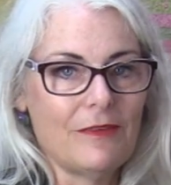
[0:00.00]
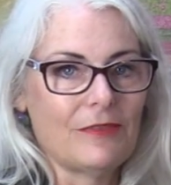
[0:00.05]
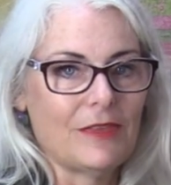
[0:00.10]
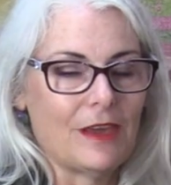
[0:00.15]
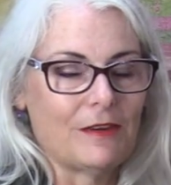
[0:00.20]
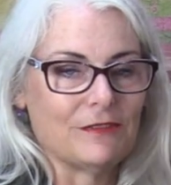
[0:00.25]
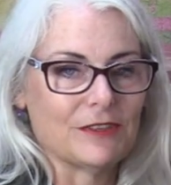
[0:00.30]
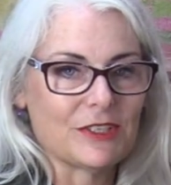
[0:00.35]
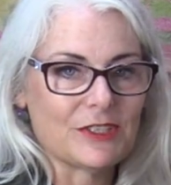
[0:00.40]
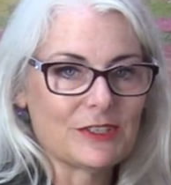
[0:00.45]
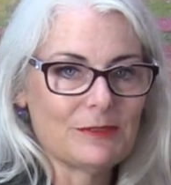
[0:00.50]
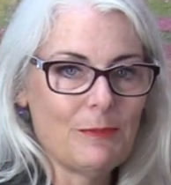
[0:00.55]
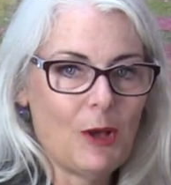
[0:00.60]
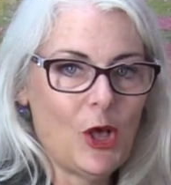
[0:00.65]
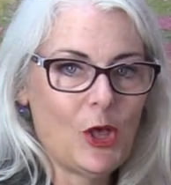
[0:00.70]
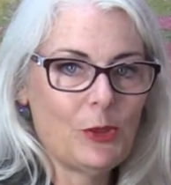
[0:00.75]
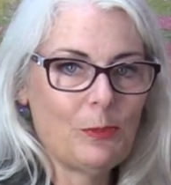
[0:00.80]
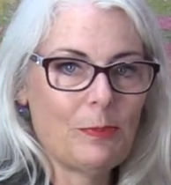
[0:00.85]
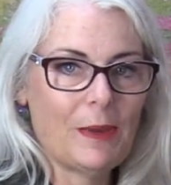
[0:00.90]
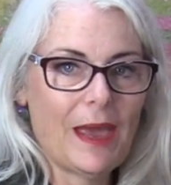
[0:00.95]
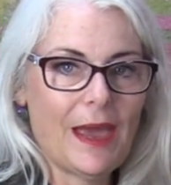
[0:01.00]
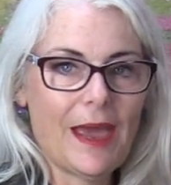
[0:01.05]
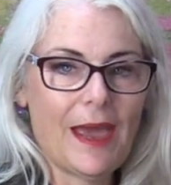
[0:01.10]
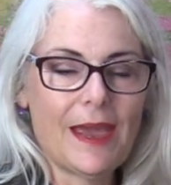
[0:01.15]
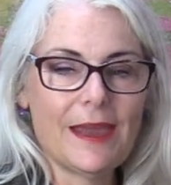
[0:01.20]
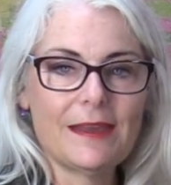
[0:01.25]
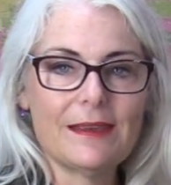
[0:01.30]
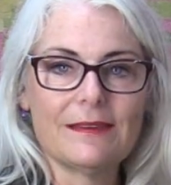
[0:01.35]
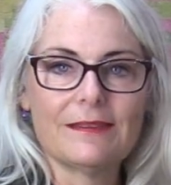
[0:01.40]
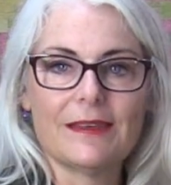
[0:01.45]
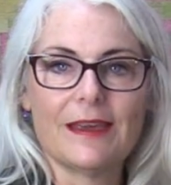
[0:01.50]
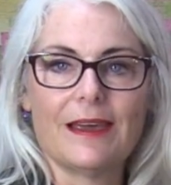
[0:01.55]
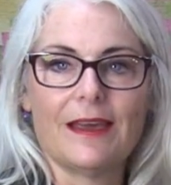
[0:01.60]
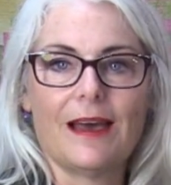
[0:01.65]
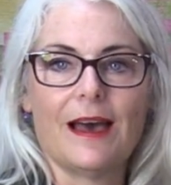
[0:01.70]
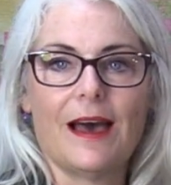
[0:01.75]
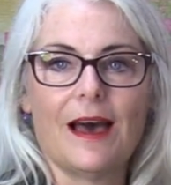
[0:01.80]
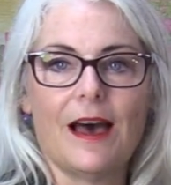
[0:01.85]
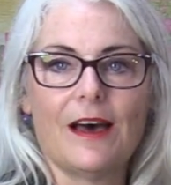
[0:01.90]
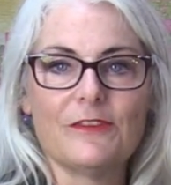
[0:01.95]
They have a small bag, they
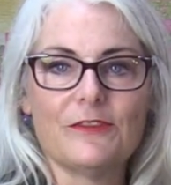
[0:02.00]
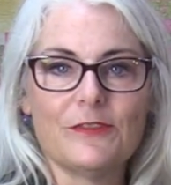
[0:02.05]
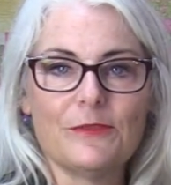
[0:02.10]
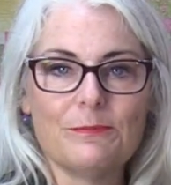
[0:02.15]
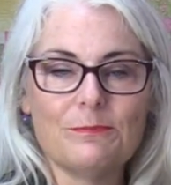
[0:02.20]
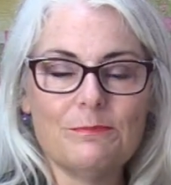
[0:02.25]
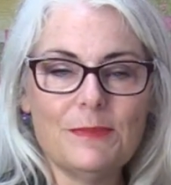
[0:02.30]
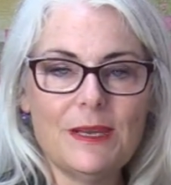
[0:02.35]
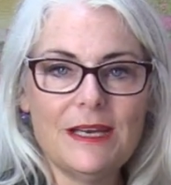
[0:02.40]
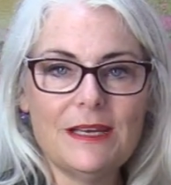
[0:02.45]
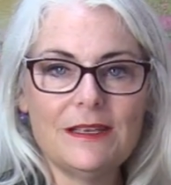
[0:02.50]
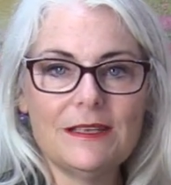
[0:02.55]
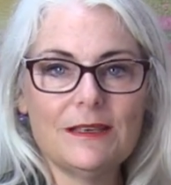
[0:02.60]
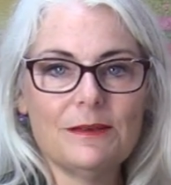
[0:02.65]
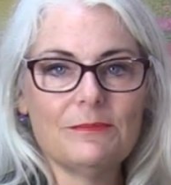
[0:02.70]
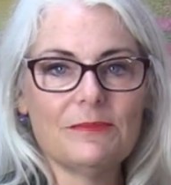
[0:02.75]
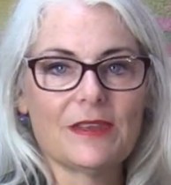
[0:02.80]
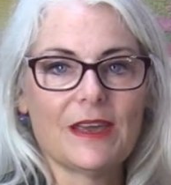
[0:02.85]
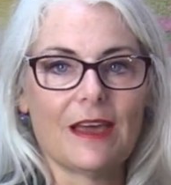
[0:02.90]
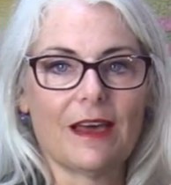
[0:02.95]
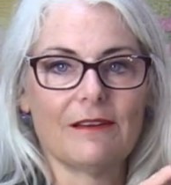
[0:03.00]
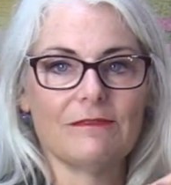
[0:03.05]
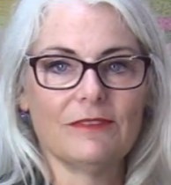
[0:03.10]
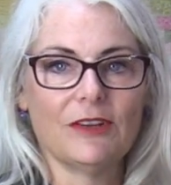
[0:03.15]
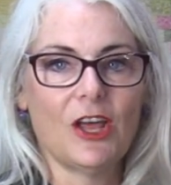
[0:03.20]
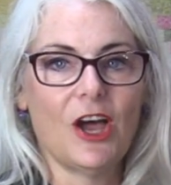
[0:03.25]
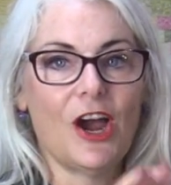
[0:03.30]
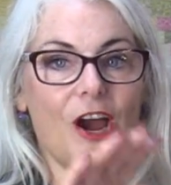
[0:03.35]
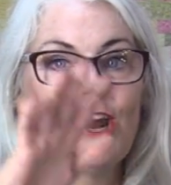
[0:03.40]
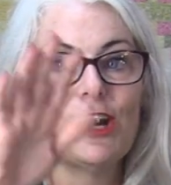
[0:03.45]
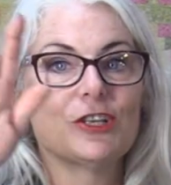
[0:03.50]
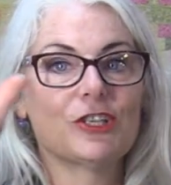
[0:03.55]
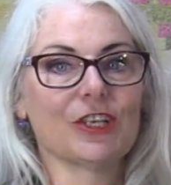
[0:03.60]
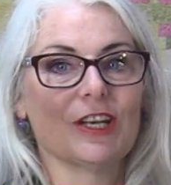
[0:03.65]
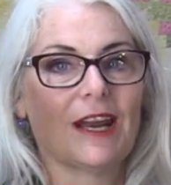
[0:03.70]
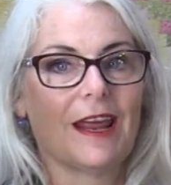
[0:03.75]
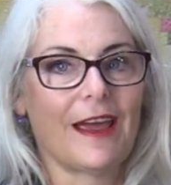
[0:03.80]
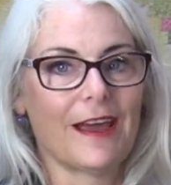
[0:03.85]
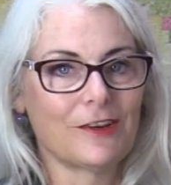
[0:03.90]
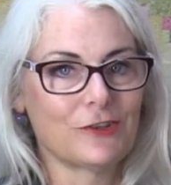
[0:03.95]
have medium, they have large
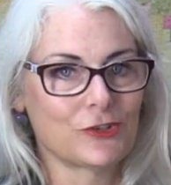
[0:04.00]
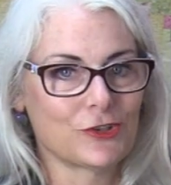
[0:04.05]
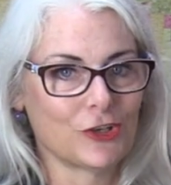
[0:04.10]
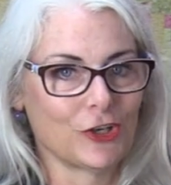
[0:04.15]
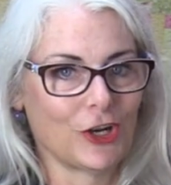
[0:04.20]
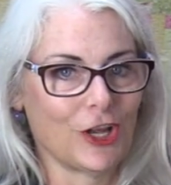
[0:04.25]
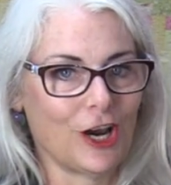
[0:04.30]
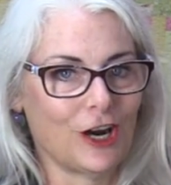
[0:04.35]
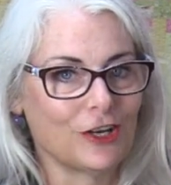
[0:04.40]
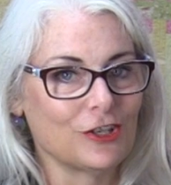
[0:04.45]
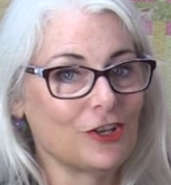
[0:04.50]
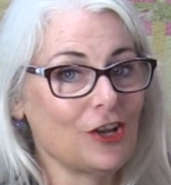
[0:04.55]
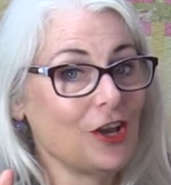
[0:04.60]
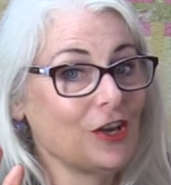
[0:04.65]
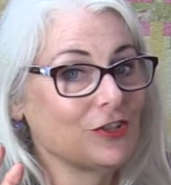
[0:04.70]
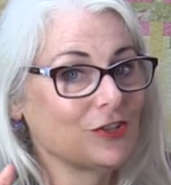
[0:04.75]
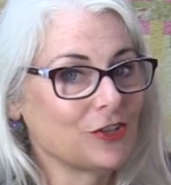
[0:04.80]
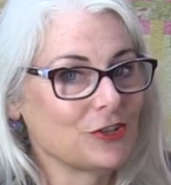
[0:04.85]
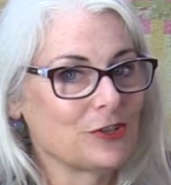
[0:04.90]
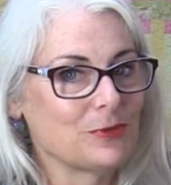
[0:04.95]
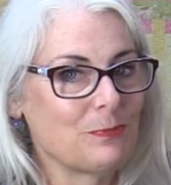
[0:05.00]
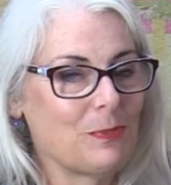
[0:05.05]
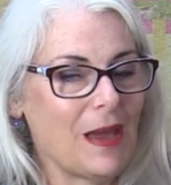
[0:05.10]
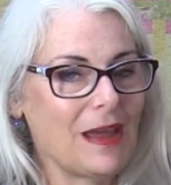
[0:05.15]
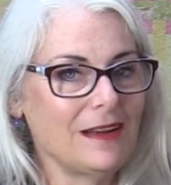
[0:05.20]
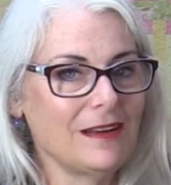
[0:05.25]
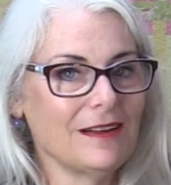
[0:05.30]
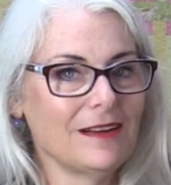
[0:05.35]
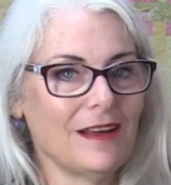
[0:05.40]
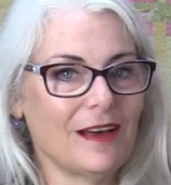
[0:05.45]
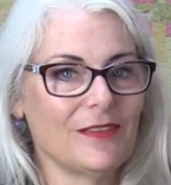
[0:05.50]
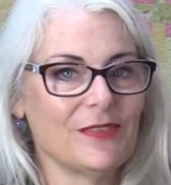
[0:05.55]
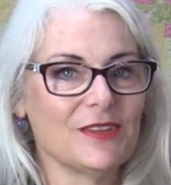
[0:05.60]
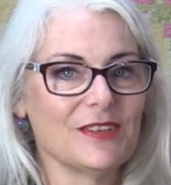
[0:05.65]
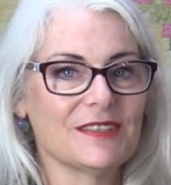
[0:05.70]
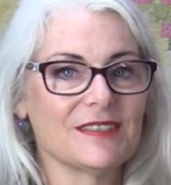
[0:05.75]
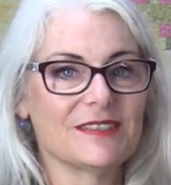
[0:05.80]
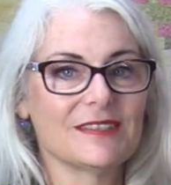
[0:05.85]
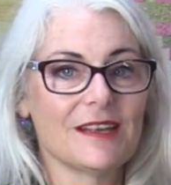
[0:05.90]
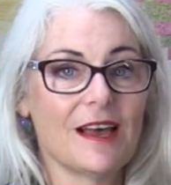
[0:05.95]
and extra large. So depending on
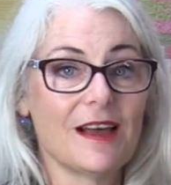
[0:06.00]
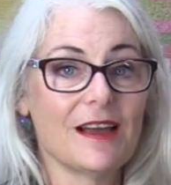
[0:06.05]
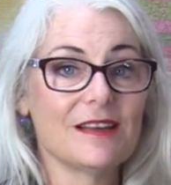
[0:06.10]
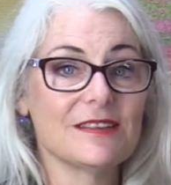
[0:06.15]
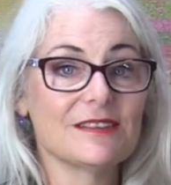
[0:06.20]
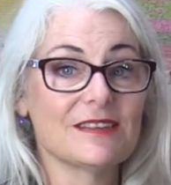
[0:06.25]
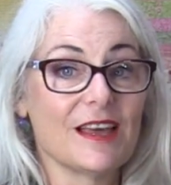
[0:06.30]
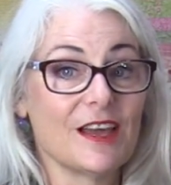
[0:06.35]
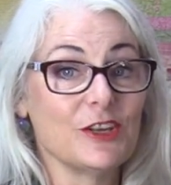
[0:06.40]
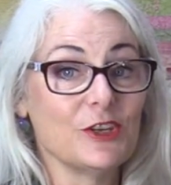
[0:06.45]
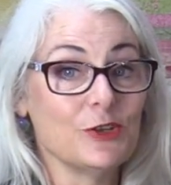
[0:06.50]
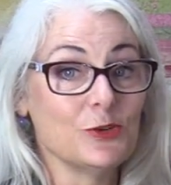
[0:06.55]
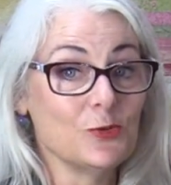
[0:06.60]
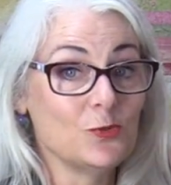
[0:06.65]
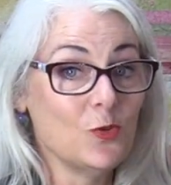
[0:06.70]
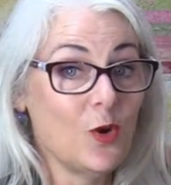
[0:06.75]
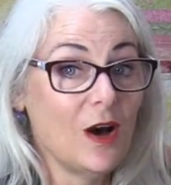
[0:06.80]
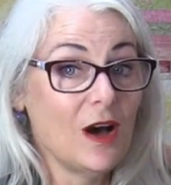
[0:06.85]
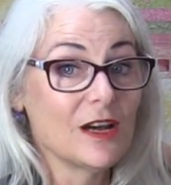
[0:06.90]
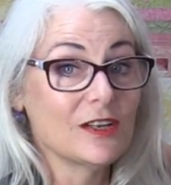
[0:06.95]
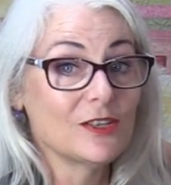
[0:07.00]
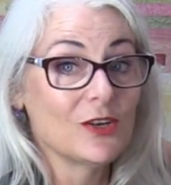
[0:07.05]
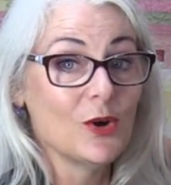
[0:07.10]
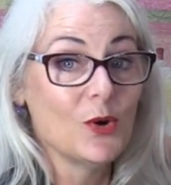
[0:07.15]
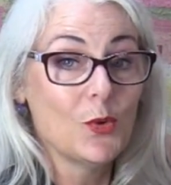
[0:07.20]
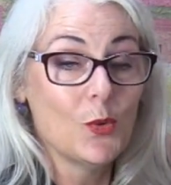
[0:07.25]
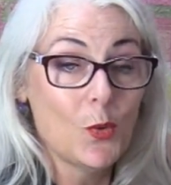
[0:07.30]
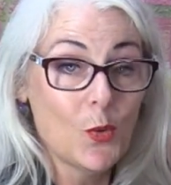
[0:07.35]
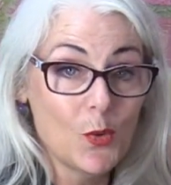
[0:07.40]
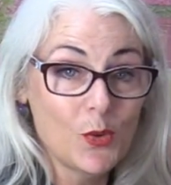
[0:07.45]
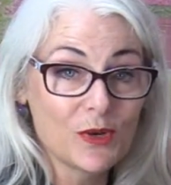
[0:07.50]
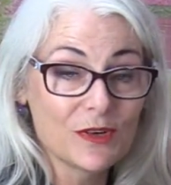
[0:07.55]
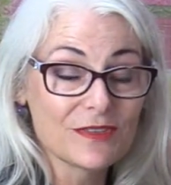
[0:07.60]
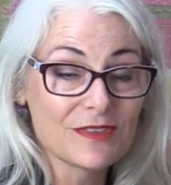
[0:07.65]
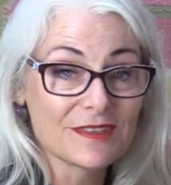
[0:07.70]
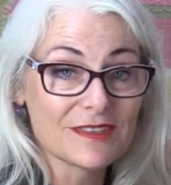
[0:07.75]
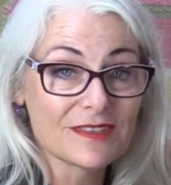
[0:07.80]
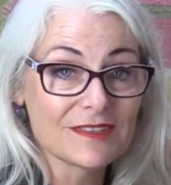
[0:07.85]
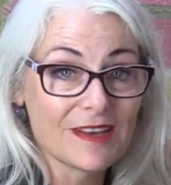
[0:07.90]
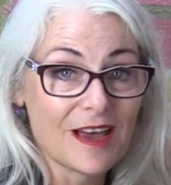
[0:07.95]
the size that you want or
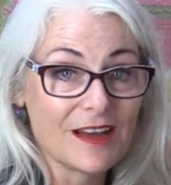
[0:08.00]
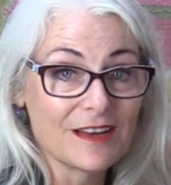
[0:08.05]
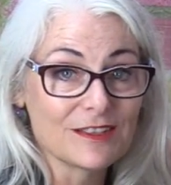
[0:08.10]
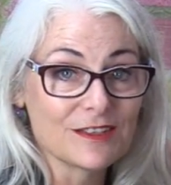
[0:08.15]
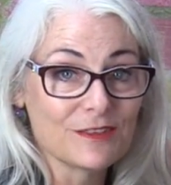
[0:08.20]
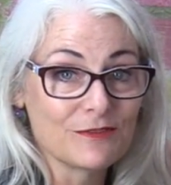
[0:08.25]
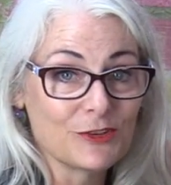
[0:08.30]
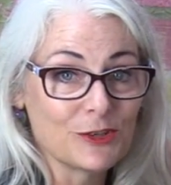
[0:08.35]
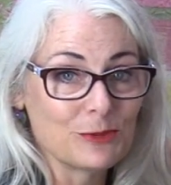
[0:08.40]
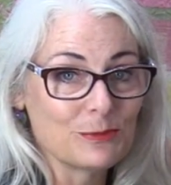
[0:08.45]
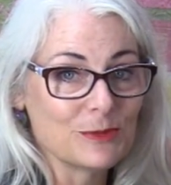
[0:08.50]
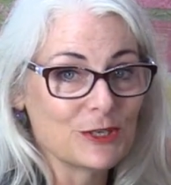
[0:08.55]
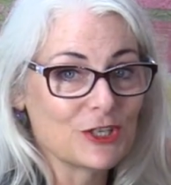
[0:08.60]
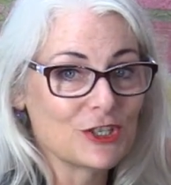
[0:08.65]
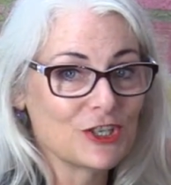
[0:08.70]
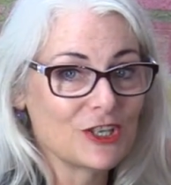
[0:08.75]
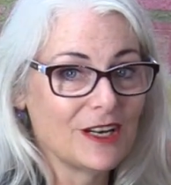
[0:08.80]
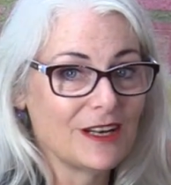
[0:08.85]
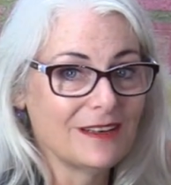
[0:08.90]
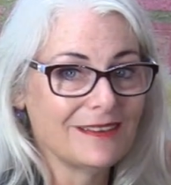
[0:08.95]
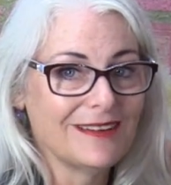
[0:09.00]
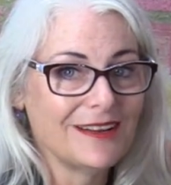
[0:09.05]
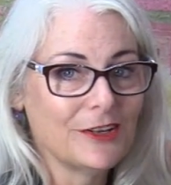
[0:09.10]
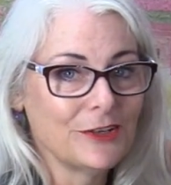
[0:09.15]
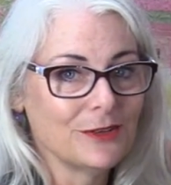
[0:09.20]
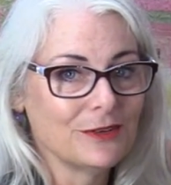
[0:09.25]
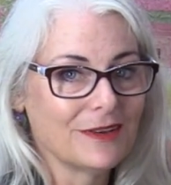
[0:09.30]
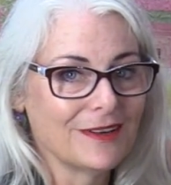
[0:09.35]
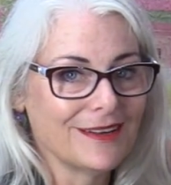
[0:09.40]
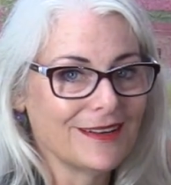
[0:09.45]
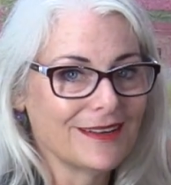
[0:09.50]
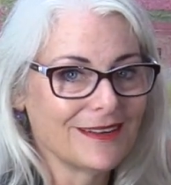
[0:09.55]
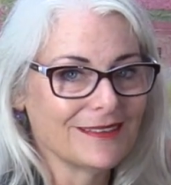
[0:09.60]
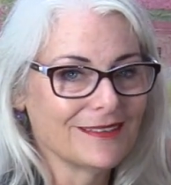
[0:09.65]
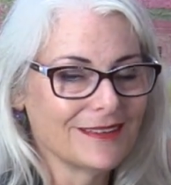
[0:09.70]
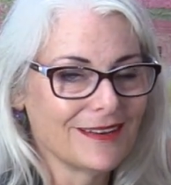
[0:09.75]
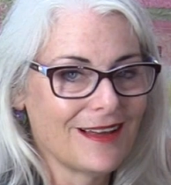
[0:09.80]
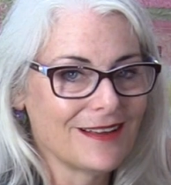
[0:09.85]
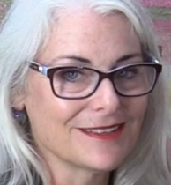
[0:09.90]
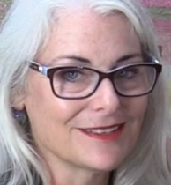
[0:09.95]
the size of your machine, you can
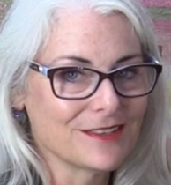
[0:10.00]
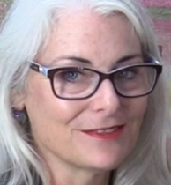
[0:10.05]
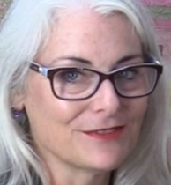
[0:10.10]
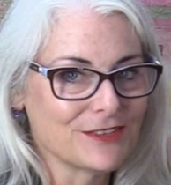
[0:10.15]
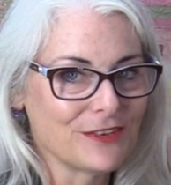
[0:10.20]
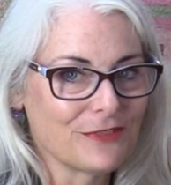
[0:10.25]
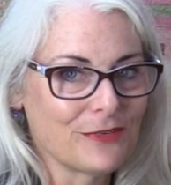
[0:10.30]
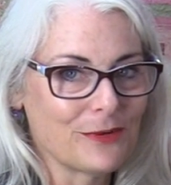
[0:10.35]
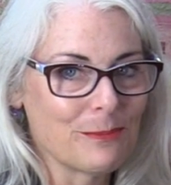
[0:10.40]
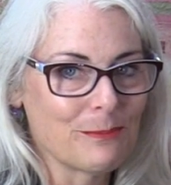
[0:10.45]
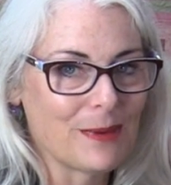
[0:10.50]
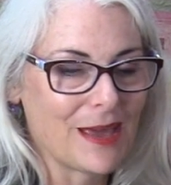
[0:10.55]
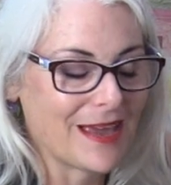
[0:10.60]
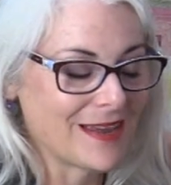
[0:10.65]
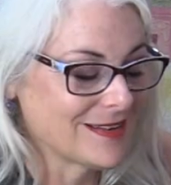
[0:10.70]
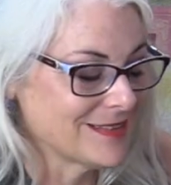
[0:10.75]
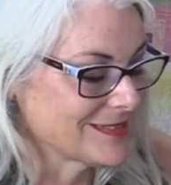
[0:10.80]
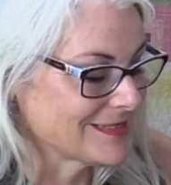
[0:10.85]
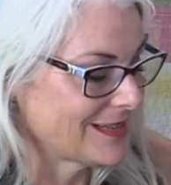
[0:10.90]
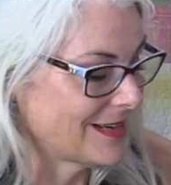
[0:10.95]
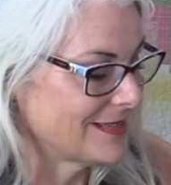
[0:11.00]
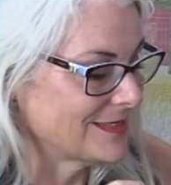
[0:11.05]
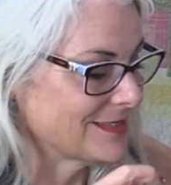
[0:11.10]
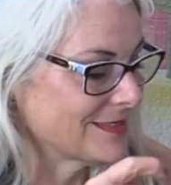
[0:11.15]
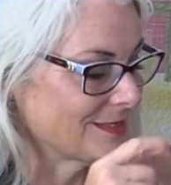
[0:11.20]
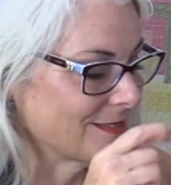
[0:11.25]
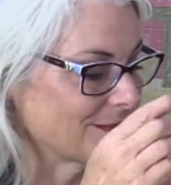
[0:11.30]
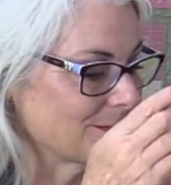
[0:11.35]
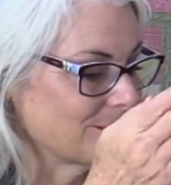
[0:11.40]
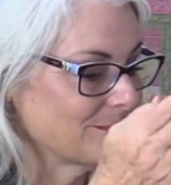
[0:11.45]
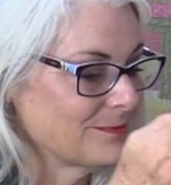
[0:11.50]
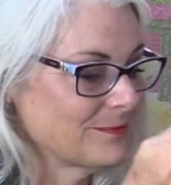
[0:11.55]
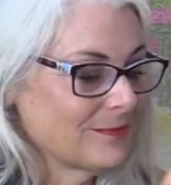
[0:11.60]
get lots of different bag sizes.